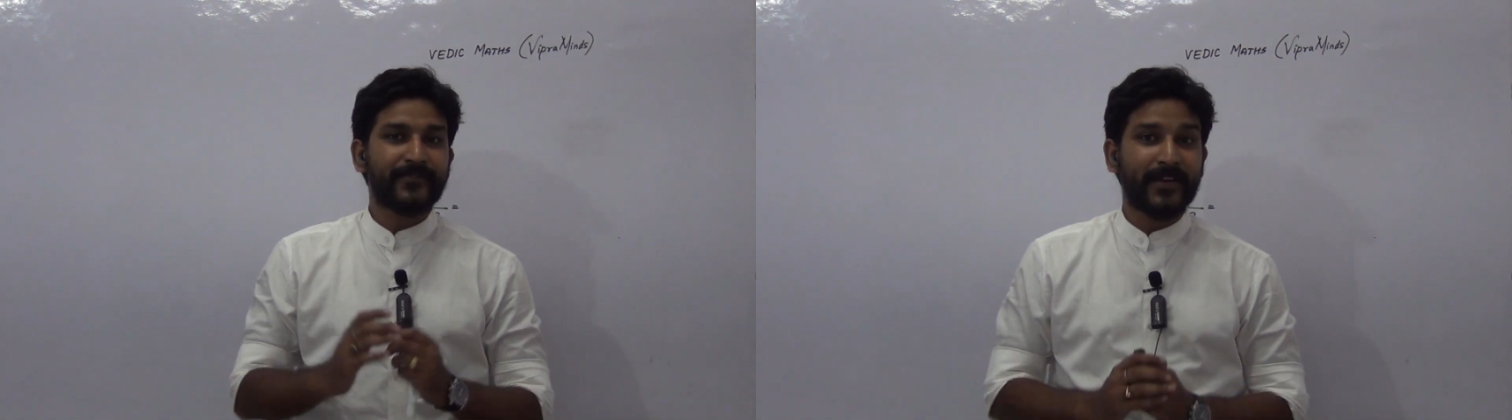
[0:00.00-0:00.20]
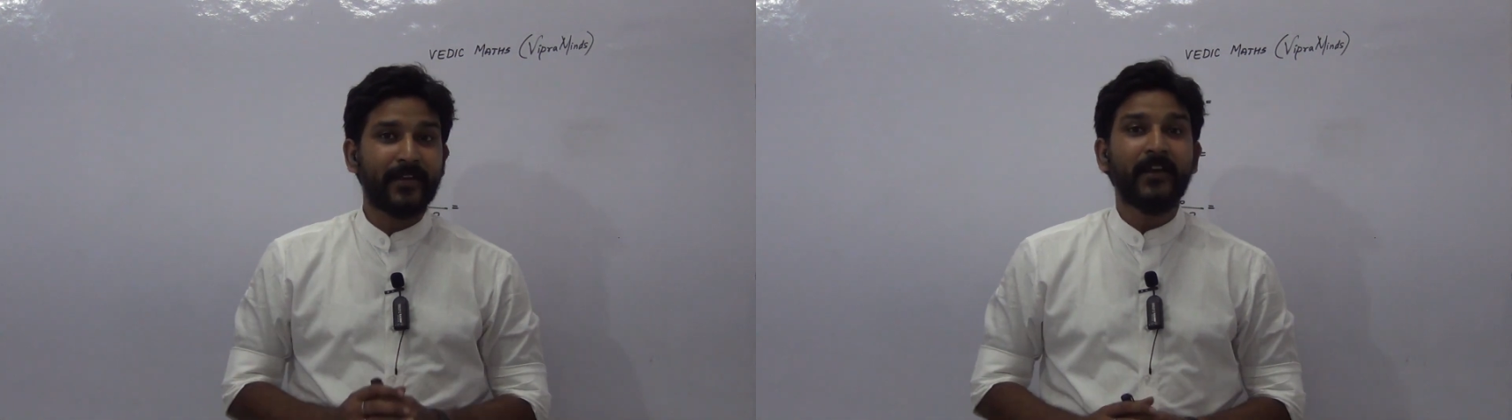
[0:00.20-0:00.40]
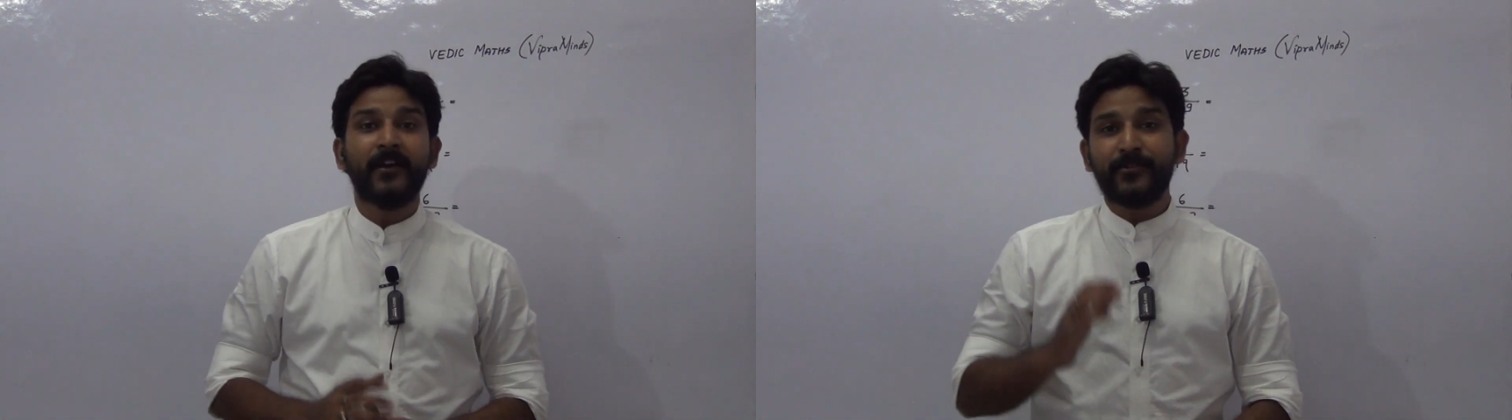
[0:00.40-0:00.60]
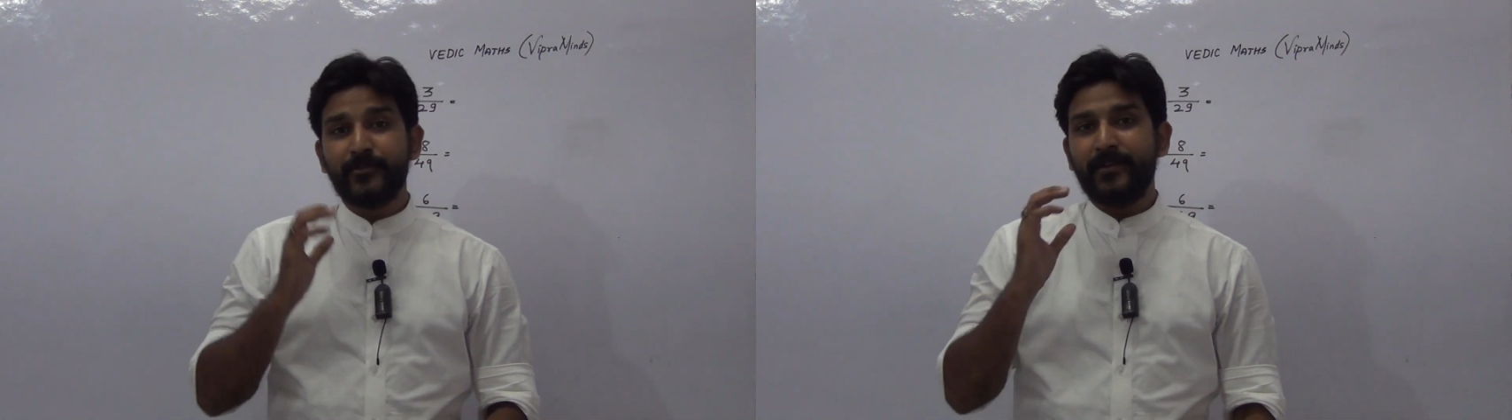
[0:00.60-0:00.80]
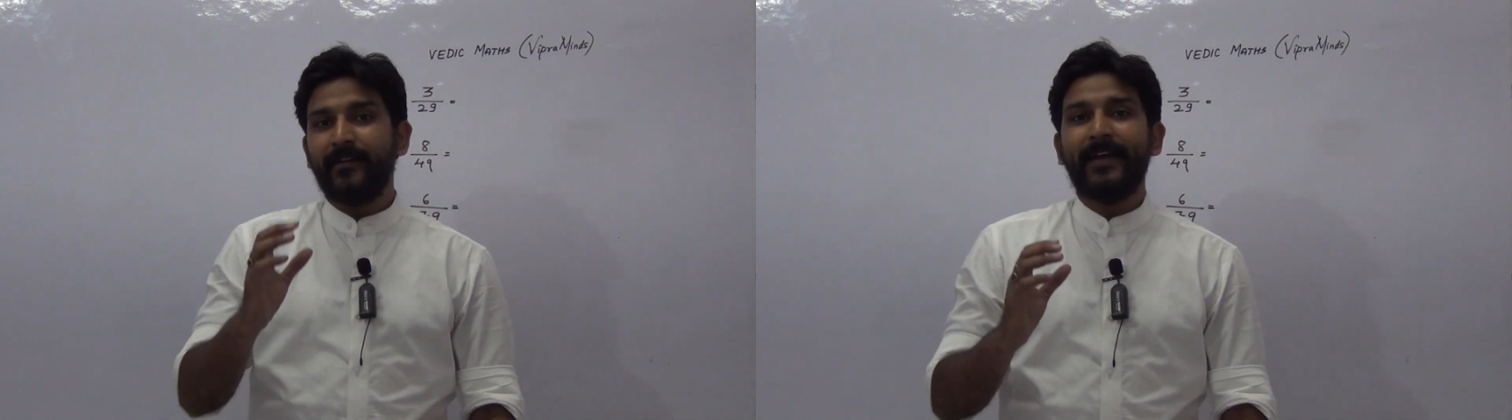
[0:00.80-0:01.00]
trick to
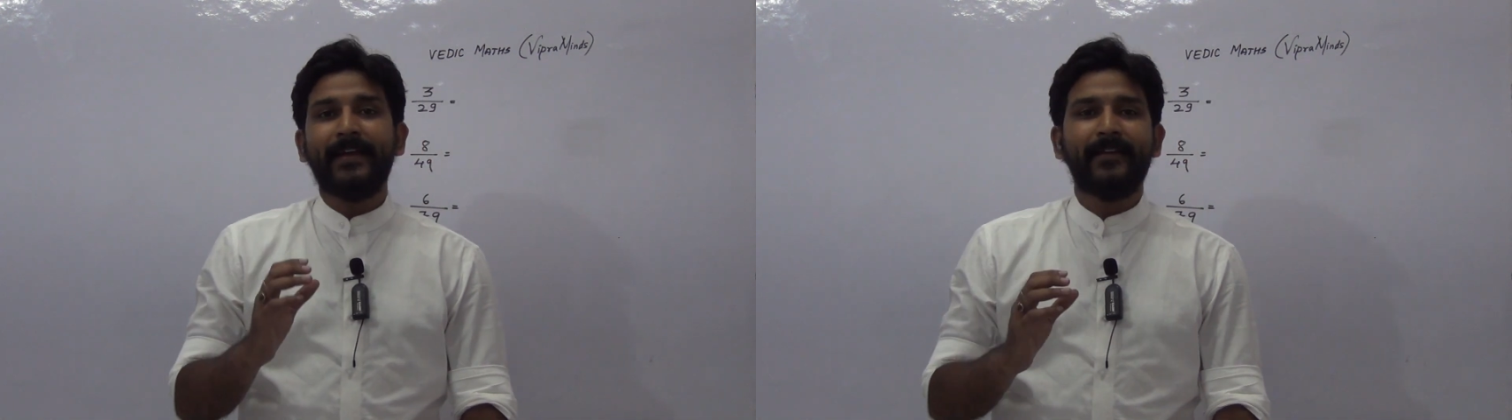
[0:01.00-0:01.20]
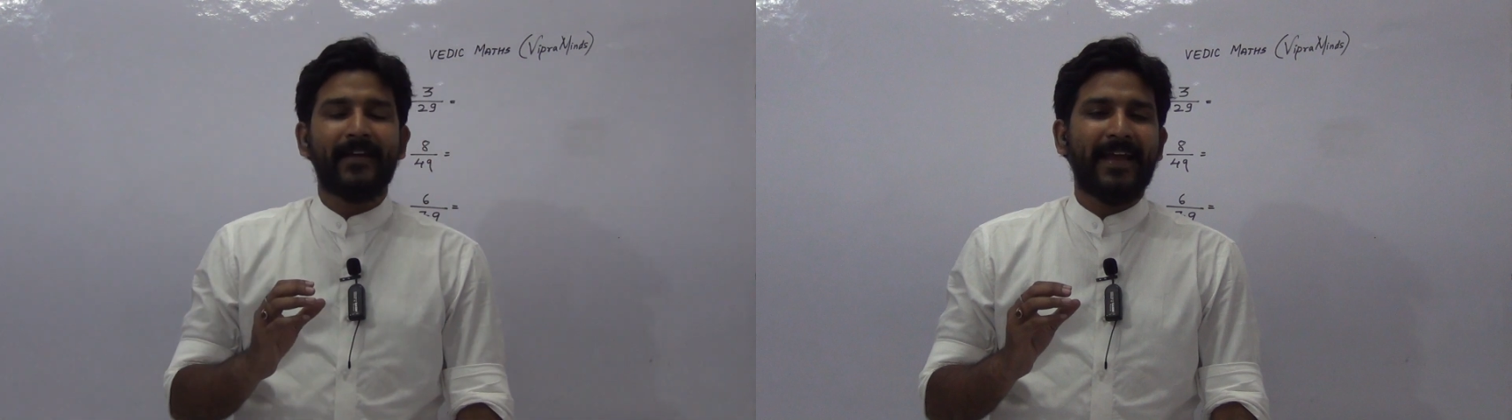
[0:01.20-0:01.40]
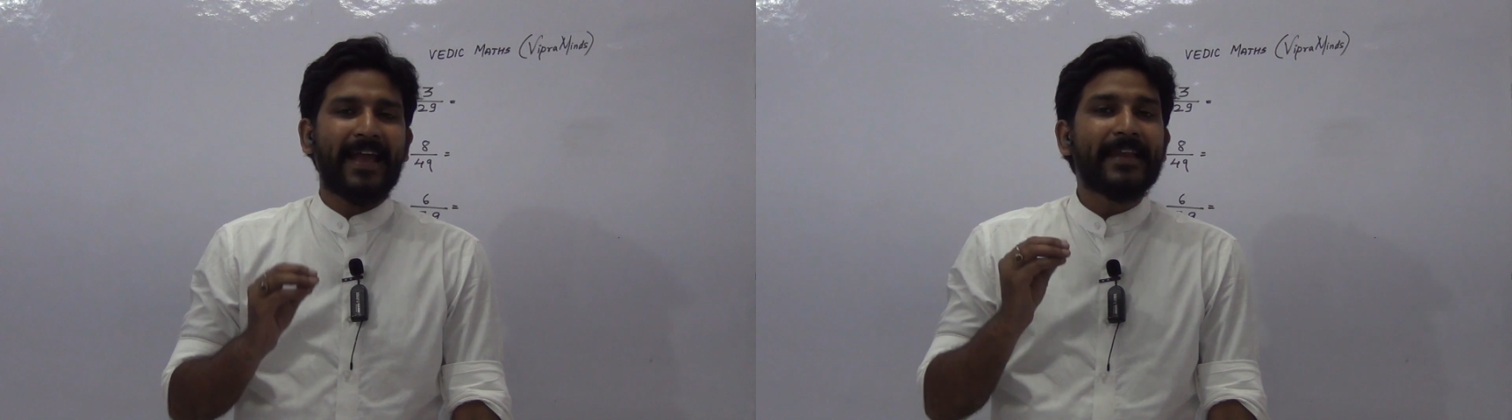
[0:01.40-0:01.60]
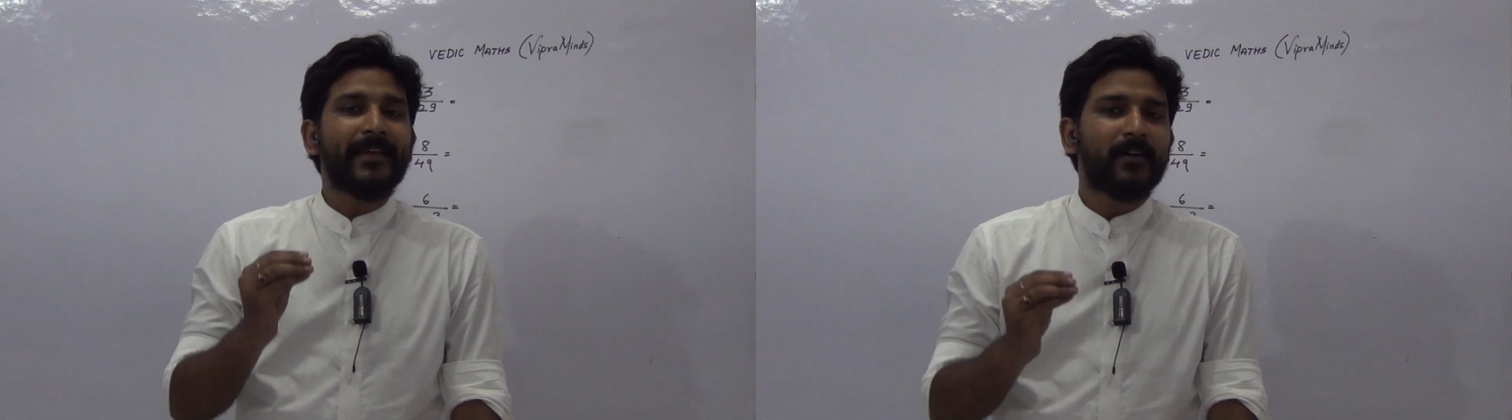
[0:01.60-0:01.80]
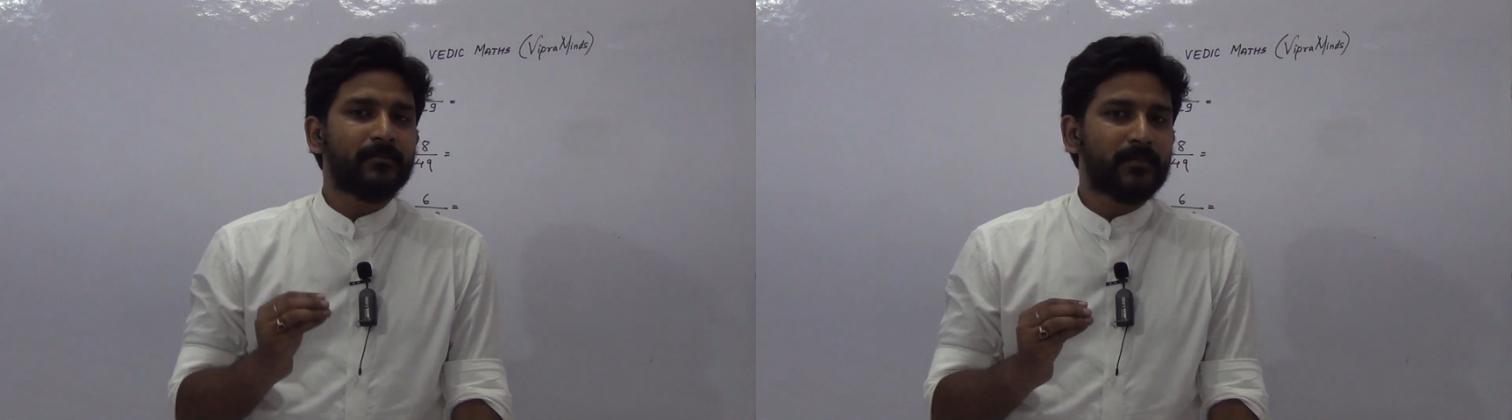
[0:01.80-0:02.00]
divide
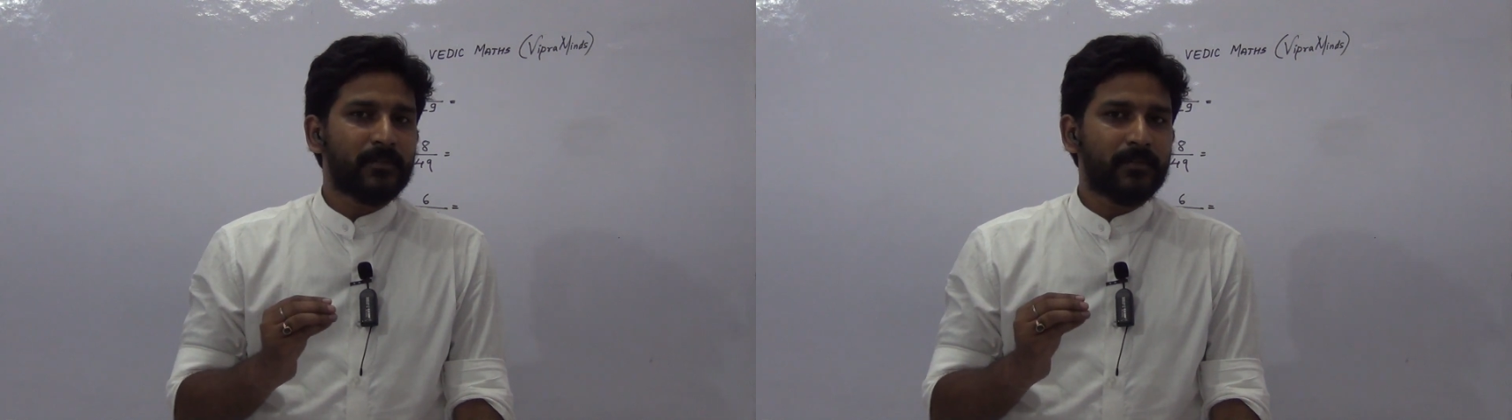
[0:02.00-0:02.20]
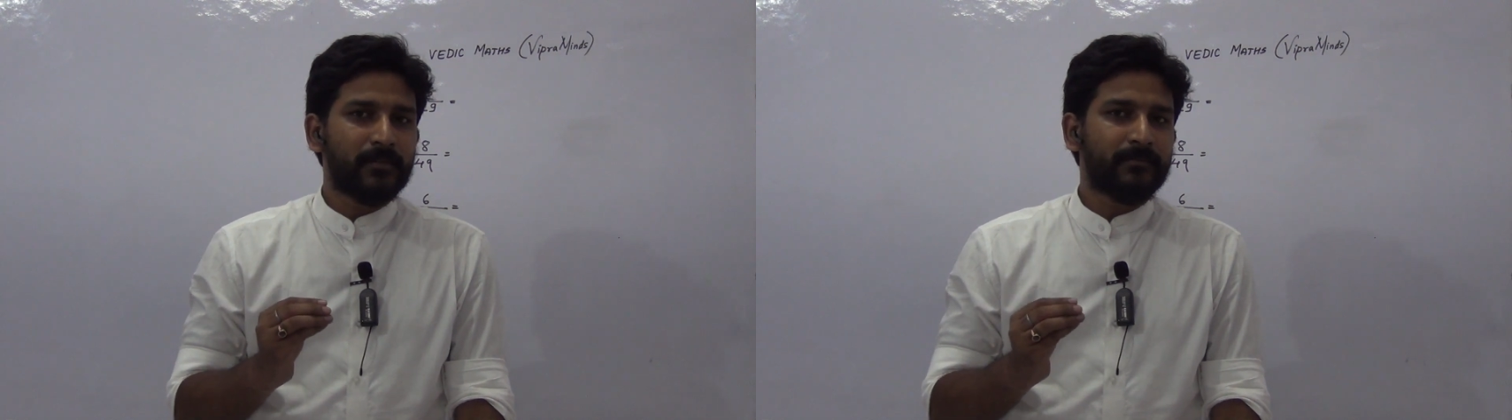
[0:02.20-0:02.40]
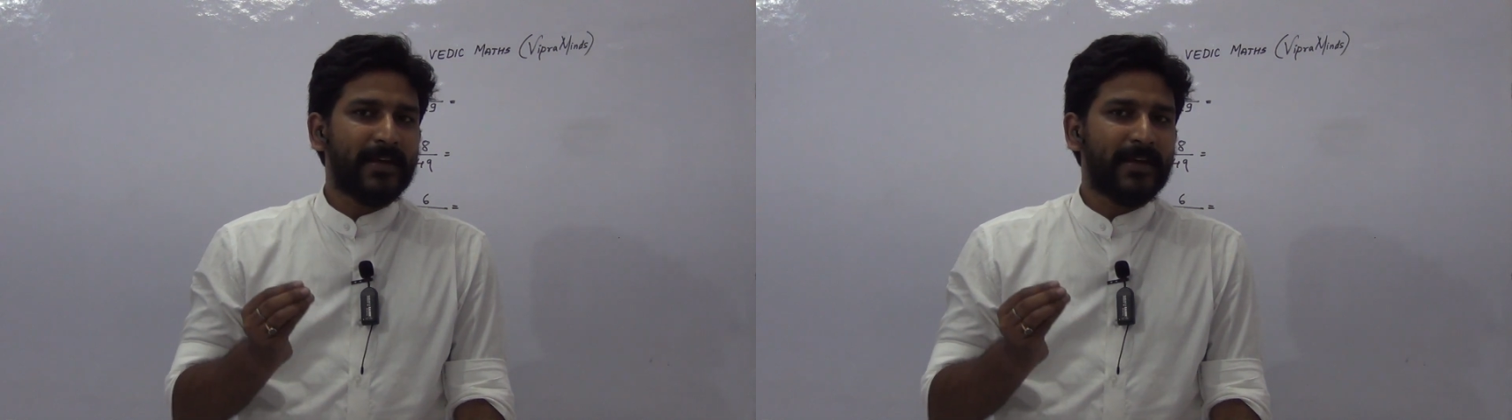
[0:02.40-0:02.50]
any number